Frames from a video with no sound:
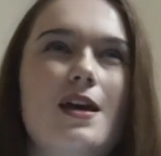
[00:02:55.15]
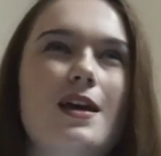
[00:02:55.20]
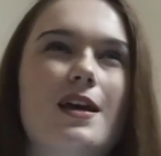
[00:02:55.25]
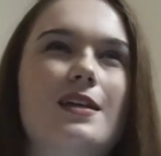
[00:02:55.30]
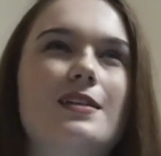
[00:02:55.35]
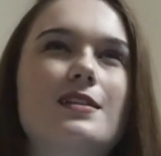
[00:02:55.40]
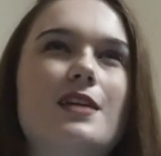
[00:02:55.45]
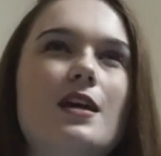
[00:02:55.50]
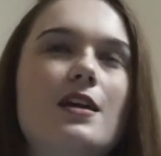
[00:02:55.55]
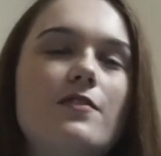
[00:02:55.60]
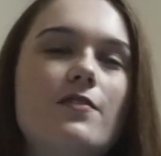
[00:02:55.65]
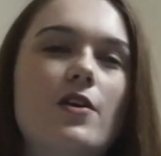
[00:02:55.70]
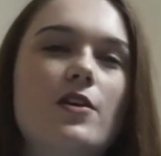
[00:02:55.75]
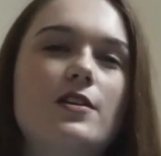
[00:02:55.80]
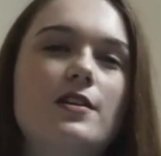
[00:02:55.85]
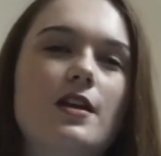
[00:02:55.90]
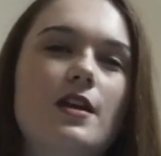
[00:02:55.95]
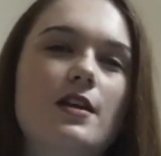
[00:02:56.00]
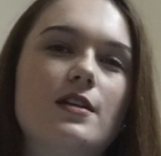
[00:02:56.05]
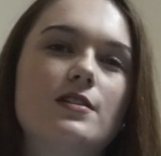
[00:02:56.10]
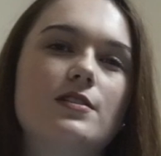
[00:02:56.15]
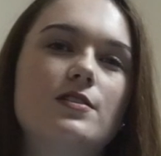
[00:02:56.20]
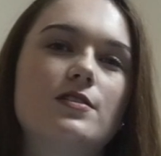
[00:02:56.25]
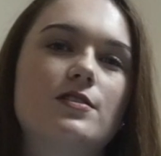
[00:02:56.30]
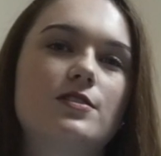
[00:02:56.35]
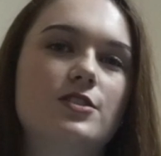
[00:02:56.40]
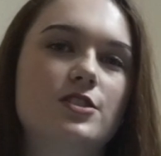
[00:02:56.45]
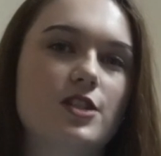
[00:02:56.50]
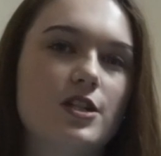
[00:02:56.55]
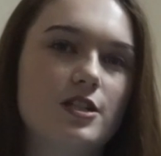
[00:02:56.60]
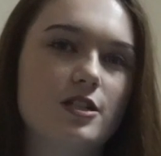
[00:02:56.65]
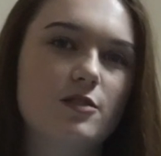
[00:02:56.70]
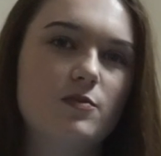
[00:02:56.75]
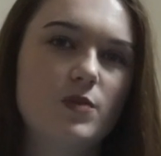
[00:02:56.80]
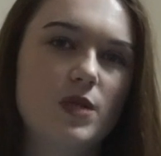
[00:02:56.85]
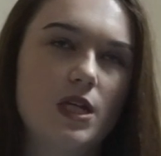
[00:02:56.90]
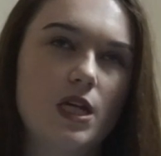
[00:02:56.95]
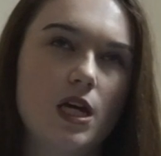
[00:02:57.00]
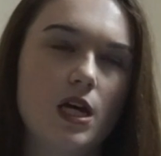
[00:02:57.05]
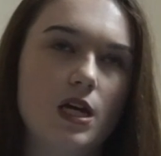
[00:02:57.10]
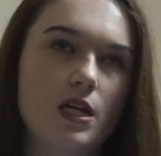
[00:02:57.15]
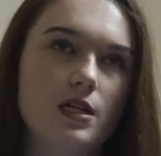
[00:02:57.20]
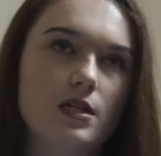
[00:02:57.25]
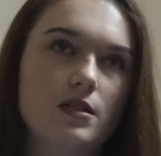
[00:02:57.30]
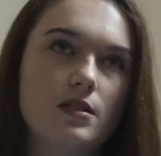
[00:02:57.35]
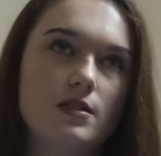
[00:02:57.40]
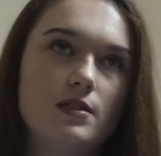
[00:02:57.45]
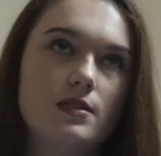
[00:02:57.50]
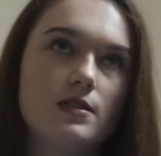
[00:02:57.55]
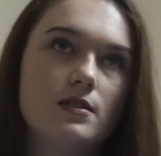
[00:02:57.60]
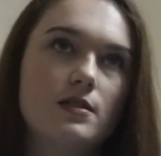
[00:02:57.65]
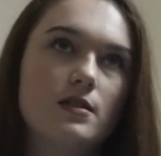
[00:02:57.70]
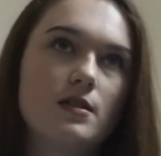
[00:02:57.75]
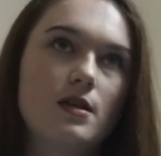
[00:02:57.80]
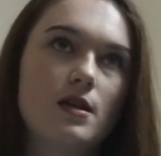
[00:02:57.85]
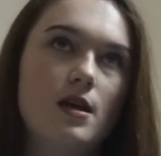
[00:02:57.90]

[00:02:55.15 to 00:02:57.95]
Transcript: It's kind of hard to answer just because